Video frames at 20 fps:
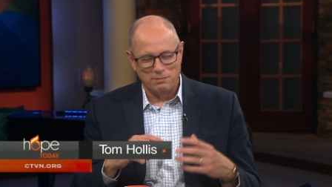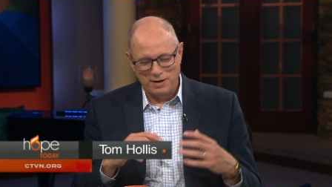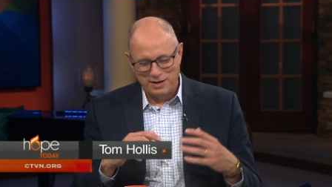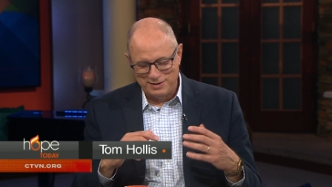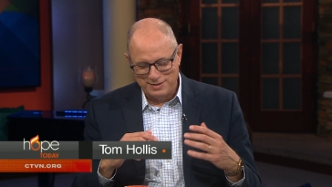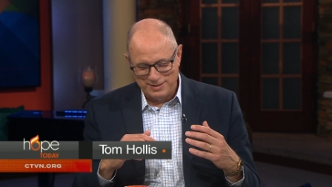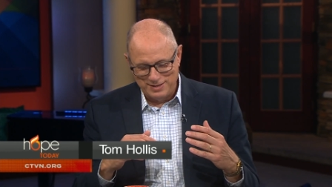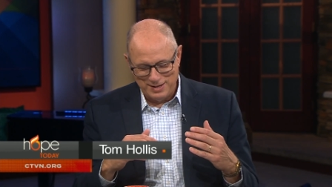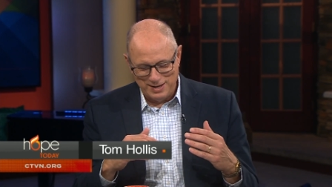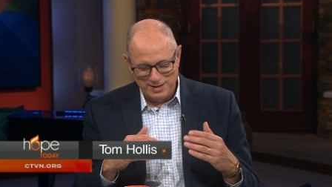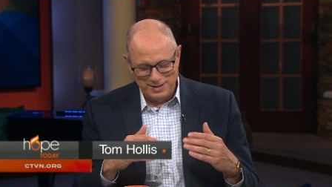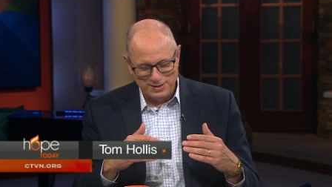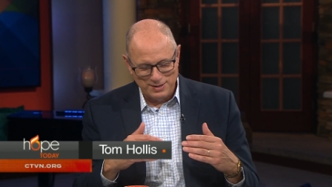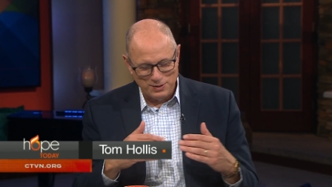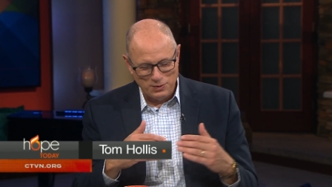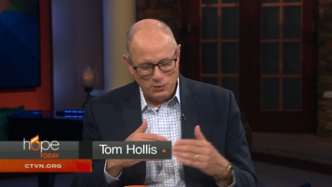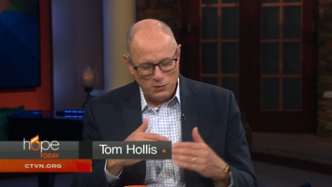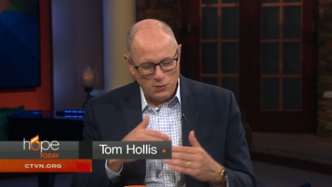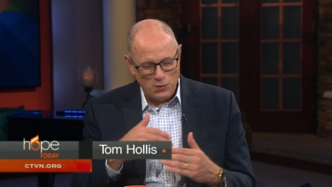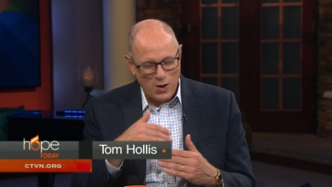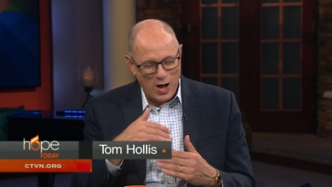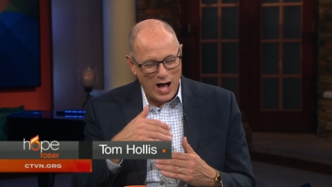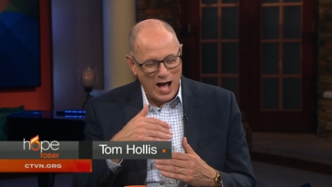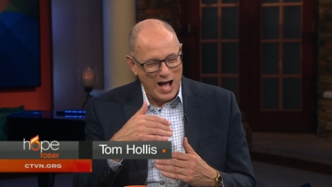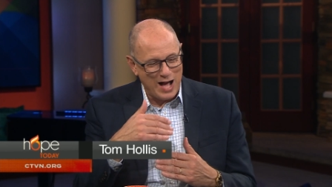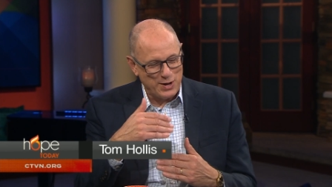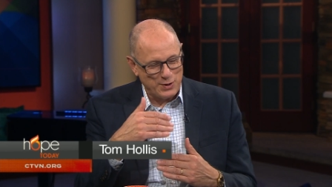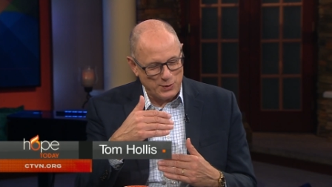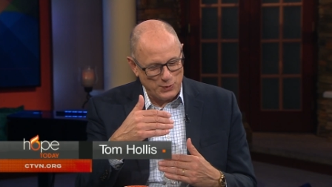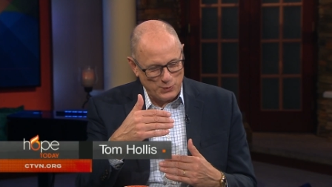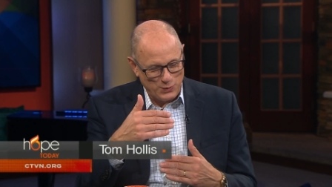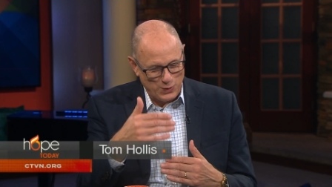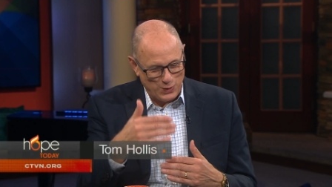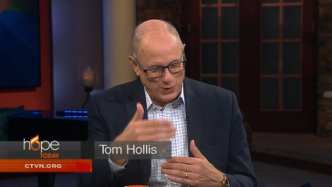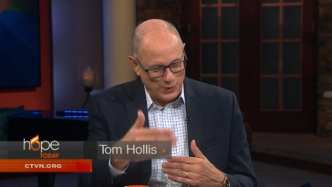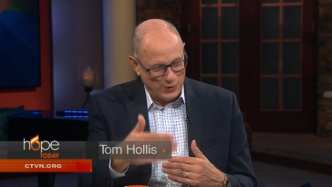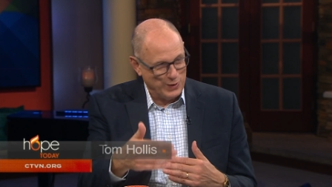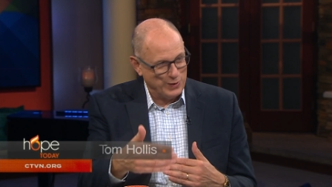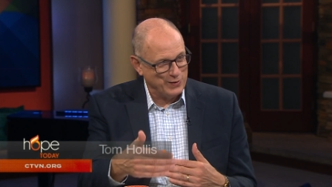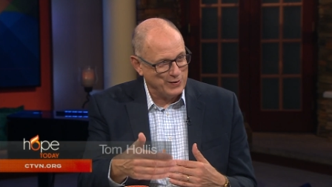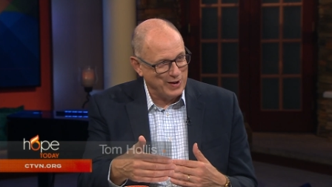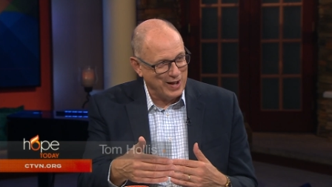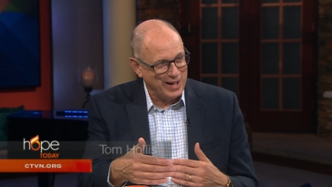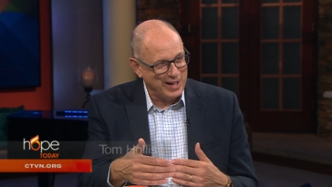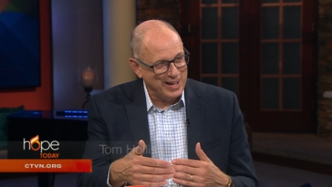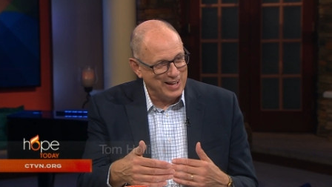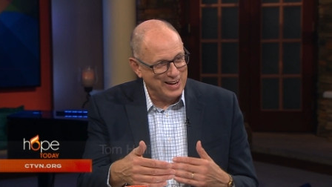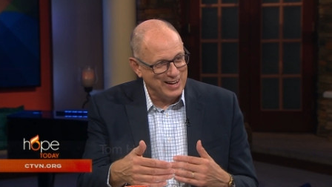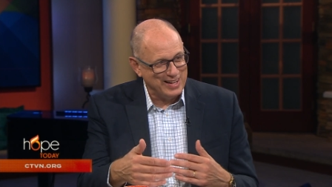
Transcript: Pastor Jay, into the wider world, yeah. right?